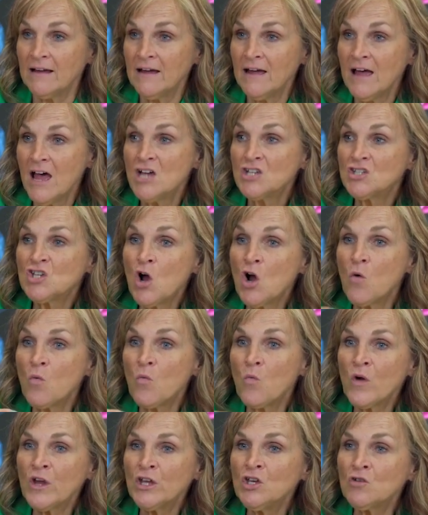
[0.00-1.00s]
Yeah. So
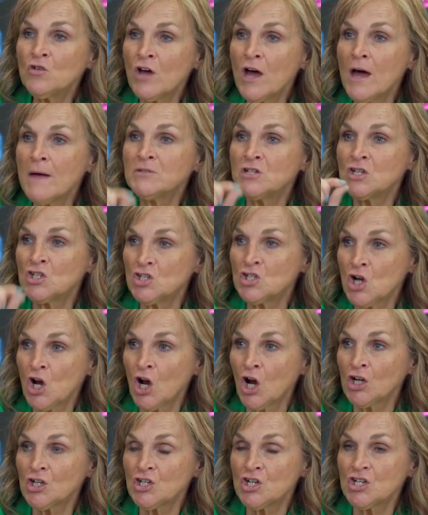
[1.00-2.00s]
when you come to
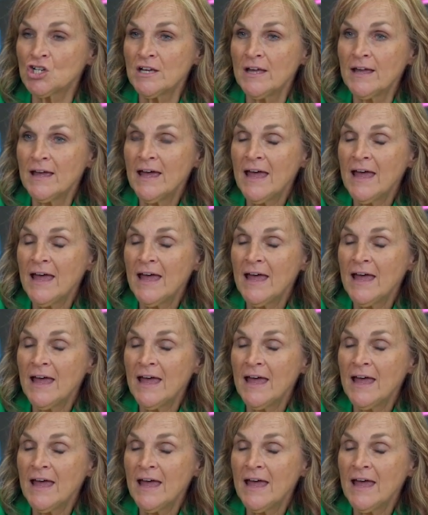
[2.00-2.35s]
church